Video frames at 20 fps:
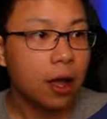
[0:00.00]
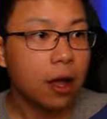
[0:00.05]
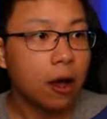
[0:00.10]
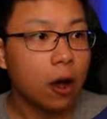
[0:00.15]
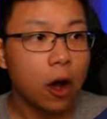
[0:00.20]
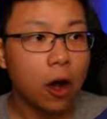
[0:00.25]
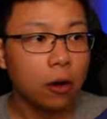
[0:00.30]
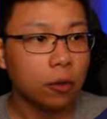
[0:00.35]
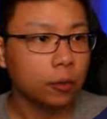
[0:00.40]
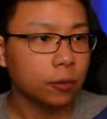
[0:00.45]

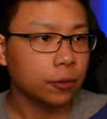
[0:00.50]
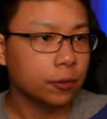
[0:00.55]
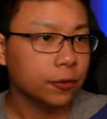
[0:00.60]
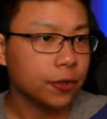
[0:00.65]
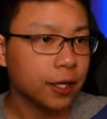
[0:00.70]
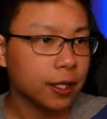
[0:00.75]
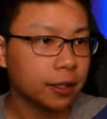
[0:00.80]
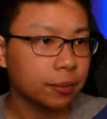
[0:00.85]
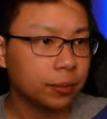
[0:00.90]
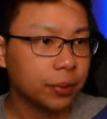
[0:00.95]
Oh,
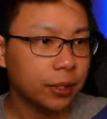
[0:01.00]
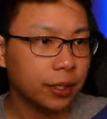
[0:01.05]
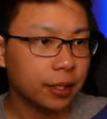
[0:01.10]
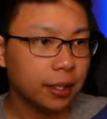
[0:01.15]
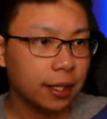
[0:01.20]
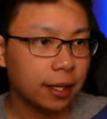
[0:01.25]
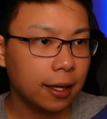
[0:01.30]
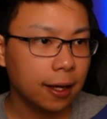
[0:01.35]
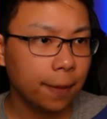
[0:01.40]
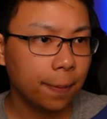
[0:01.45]
fucking put
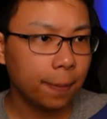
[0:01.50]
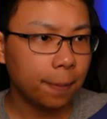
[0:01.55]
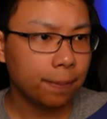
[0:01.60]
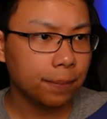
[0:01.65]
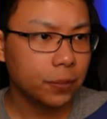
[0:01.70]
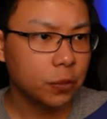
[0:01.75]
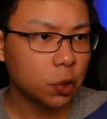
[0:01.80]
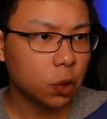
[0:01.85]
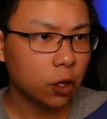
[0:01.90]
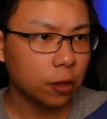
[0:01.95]

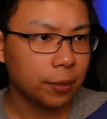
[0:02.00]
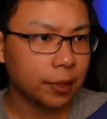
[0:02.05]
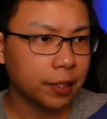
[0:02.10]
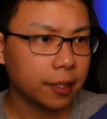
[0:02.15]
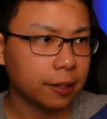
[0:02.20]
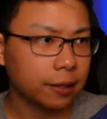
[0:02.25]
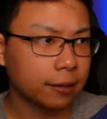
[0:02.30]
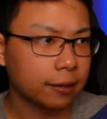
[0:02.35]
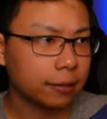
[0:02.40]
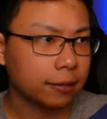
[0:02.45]
um Tormund
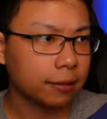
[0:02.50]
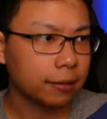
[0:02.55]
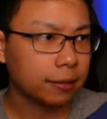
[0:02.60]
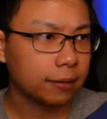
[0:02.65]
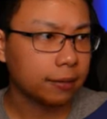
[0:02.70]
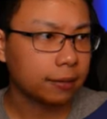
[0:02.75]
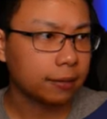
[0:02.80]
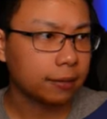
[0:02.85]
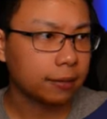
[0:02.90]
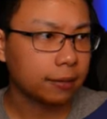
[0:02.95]
in.
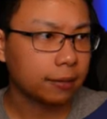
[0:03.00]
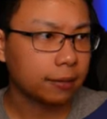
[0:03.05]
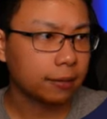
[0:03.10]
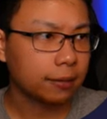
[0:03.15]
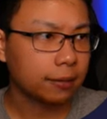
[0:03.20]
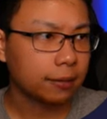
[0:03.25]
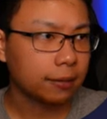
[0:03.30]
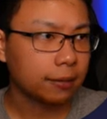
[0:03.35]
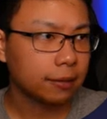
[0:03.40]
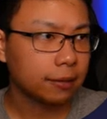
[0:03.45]

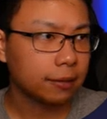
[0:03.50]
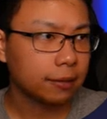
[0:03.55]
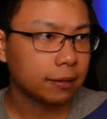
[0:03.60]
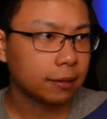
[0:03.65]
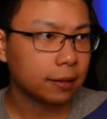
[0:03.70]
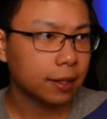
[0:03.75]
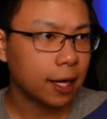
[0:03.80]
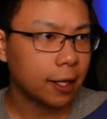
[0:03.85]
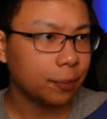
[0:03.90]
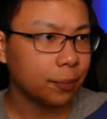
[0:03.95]

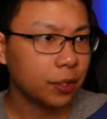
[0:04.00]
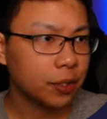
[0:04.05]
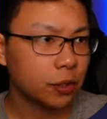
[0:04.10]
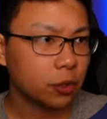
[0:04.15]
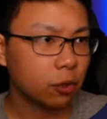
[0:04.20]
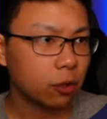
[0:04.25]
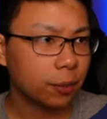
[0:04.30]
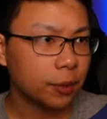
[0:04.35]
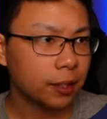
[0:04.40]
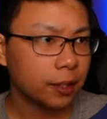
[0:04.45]
I'd put
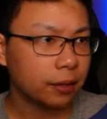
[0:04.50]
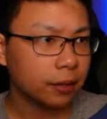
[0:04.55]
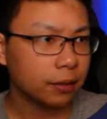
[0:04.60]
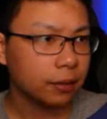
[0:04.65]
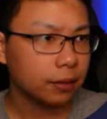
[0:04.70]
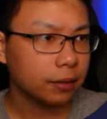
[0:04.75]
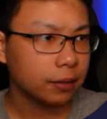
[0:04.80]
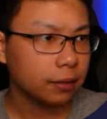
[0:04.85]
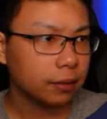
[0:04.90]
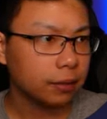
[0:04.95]
Tormund in.
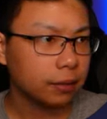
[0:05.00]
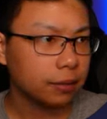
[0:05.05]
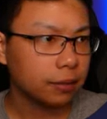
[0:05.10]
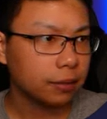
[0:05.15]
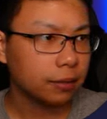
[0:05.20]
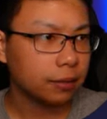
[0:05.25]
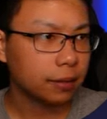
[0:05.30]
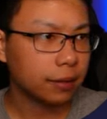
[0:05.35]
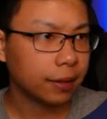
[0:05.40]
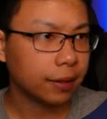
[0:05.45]

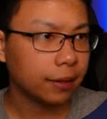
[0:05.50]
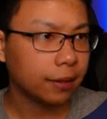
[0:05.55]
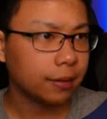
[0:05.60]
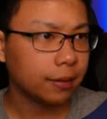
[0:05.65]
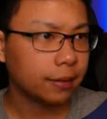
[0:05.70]
Yeah.